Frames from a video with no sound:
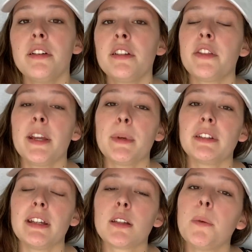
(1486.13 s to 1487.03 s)
So think about
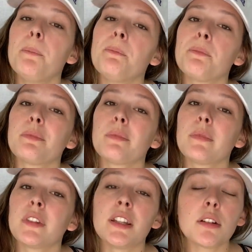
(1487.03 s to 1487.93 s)
this.
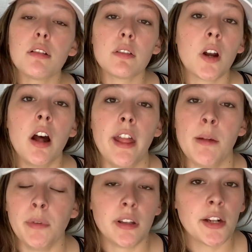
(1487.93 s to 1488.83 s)
This goes for all
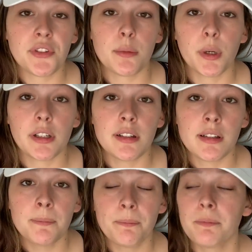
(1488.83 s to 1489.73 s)
animals, not just
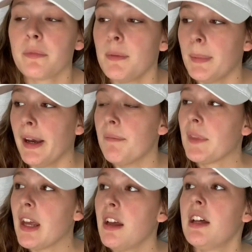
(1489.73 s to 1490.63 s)
orcas. But,
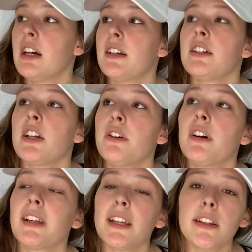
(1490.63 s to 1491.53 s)
you know,
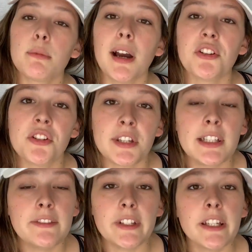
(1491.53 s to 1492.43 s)
kids watching
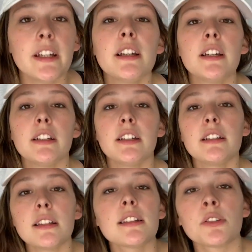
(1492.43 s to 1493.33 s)
TV. He
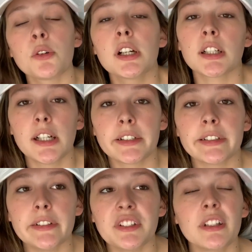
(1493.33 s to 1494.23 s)
sees an orca on
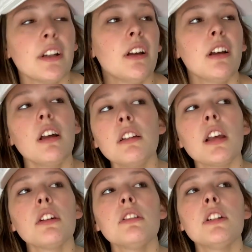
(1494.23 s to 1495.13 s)
TV.
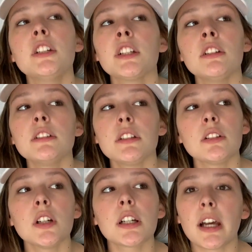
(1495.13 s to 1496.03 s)
Okay, cool, you know, it's an
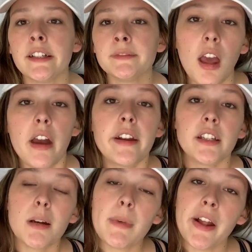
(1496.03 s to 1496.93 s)
orca.
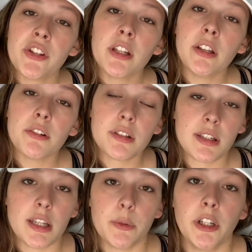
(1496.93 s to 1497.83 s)
Now imagine he goes to
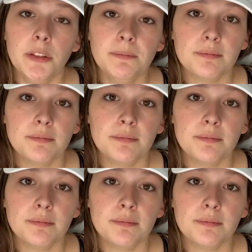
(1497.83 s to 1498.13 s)
SeaWorld.